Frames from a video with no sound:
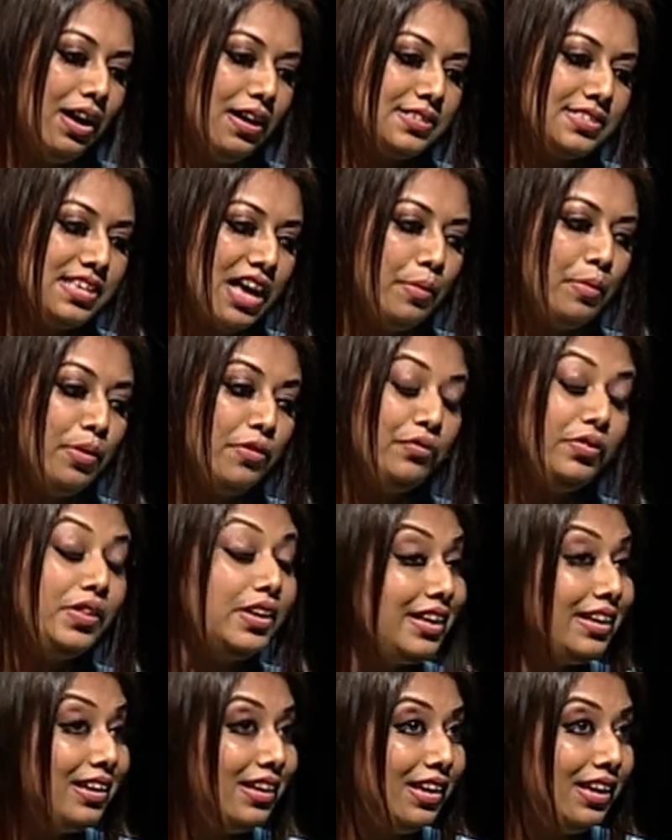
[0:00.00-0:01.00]
some of the
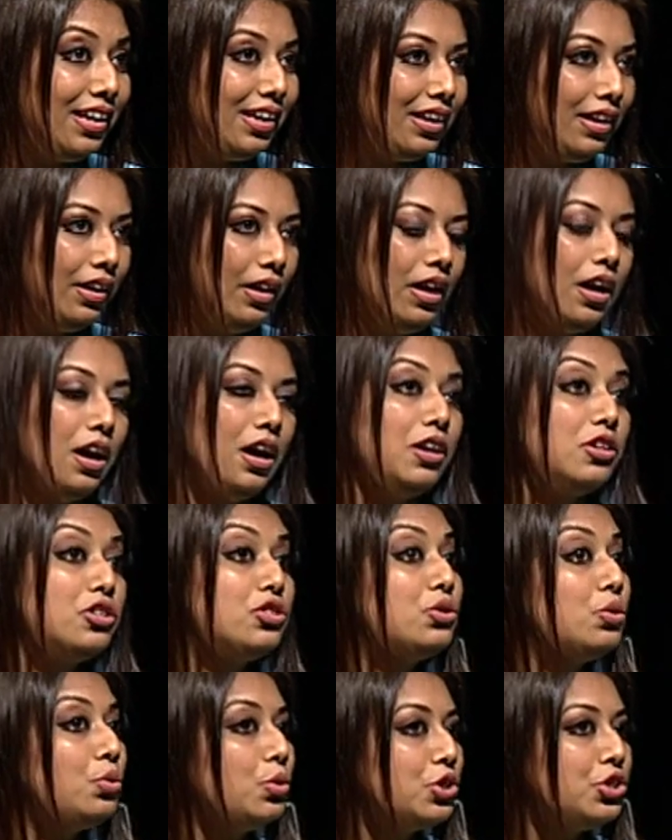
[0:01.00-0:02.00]
key
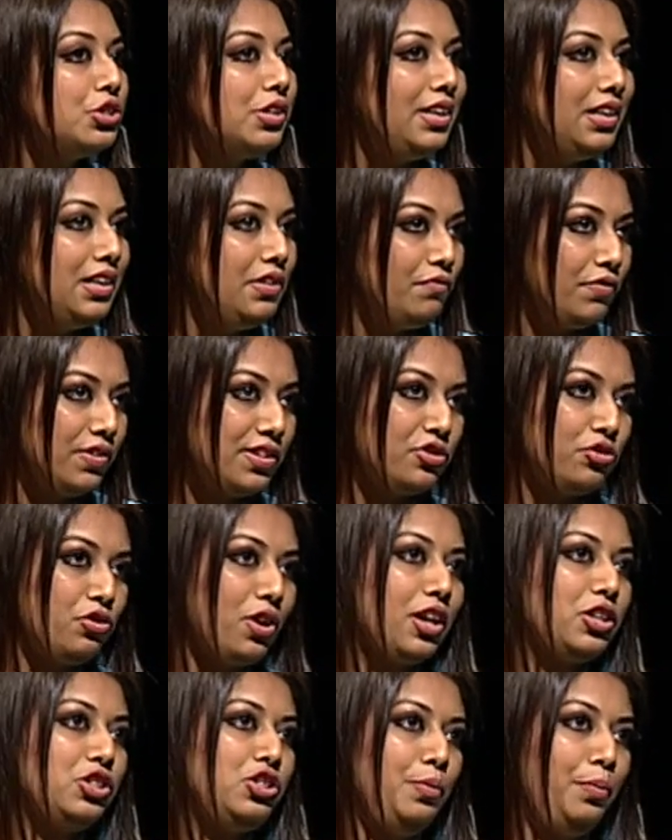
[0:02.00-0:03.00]
social
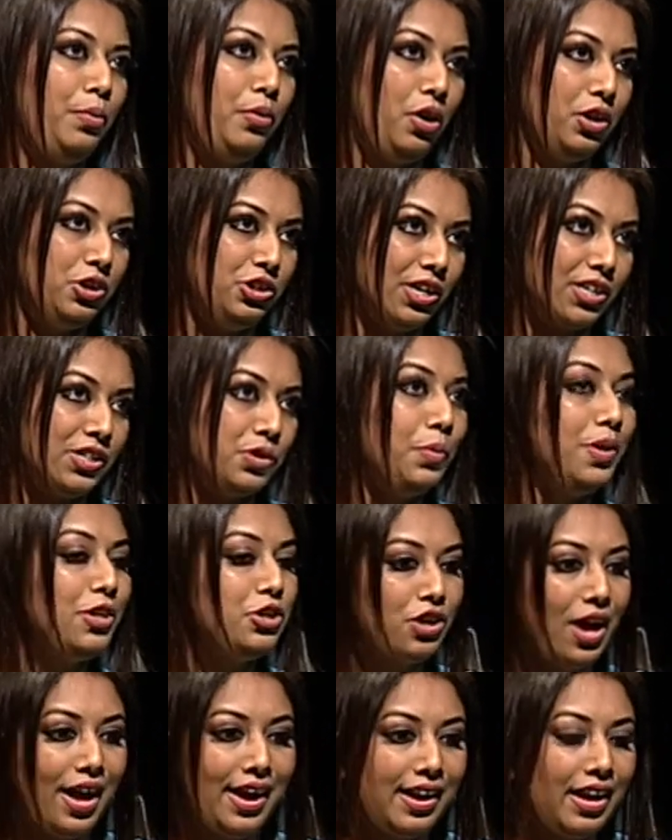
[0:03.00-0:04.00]
infrastructure projects,
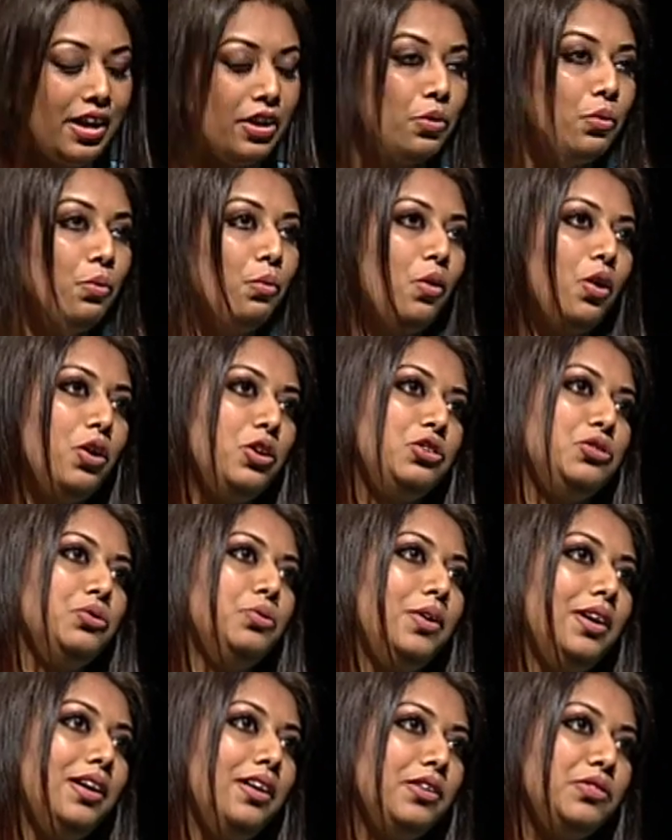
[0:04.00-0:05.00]
which I can go on
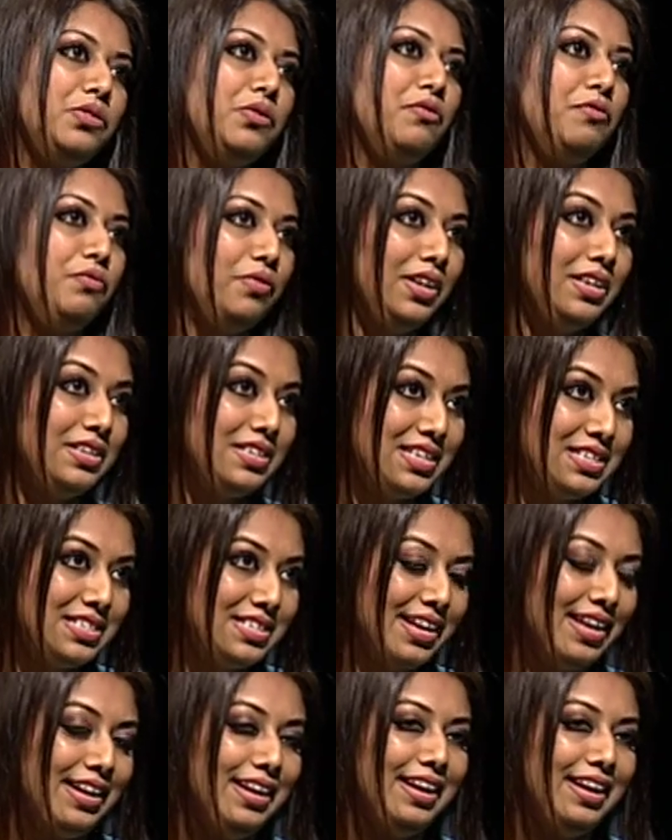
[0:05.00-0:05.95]
to sort of in detail